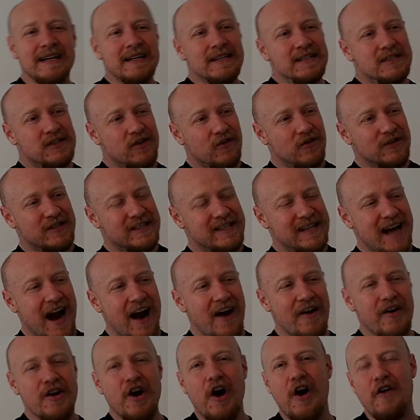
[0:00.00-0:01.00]
So
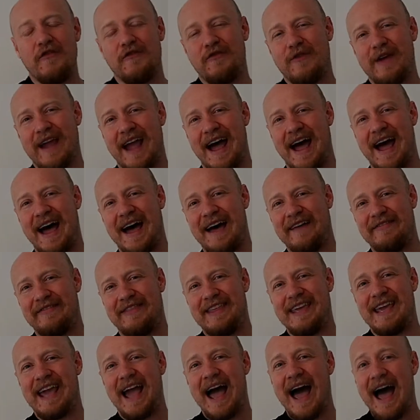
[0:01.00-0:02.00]
starting off, we had
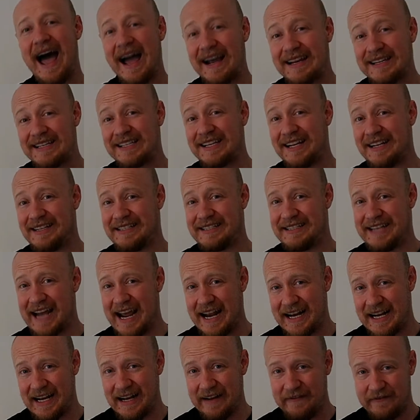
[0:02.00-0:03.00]
the axle
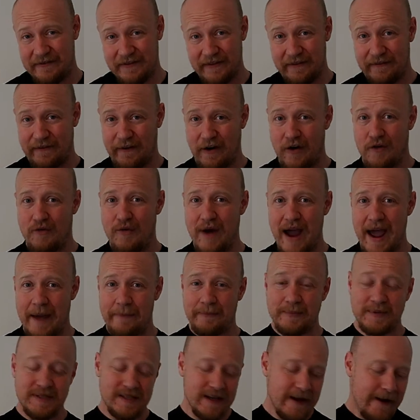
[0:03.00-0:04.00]
deadlift for
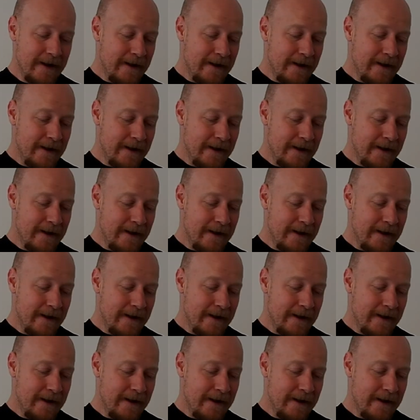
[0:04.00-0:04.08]
reps.